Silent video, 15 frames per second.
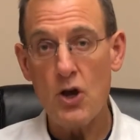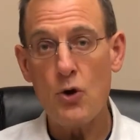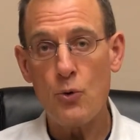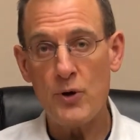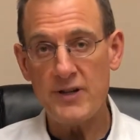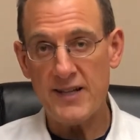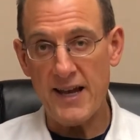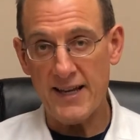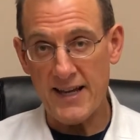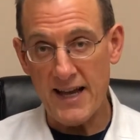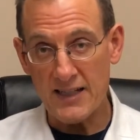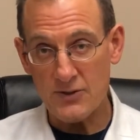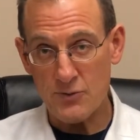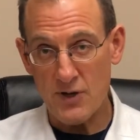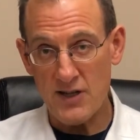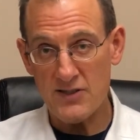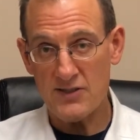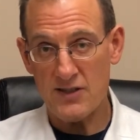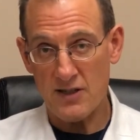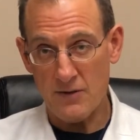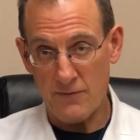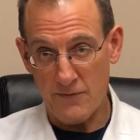We take x-rays to
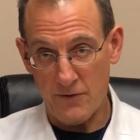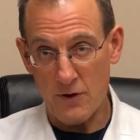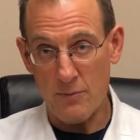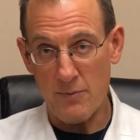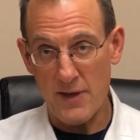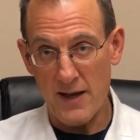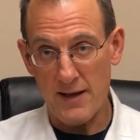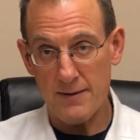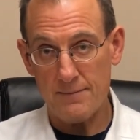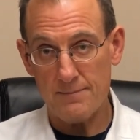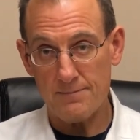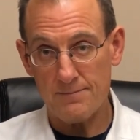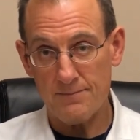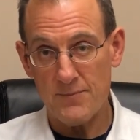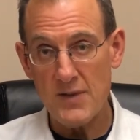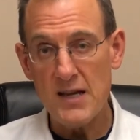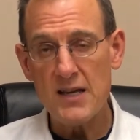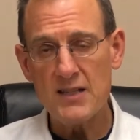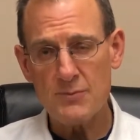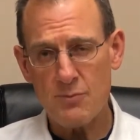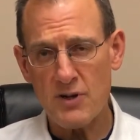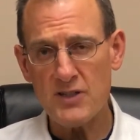confirm that.
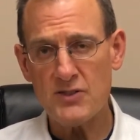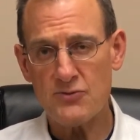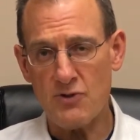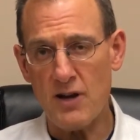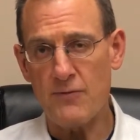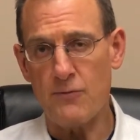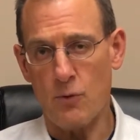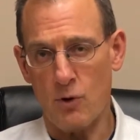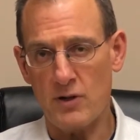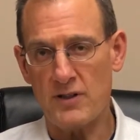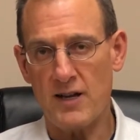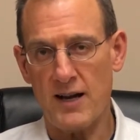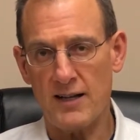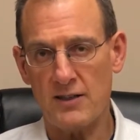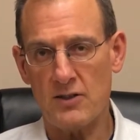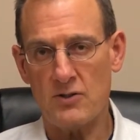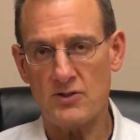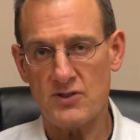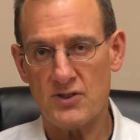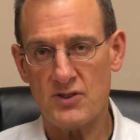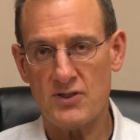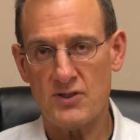It's a pretty straightforward
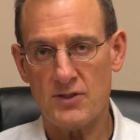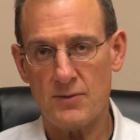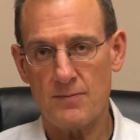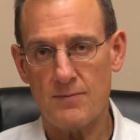diagnosis.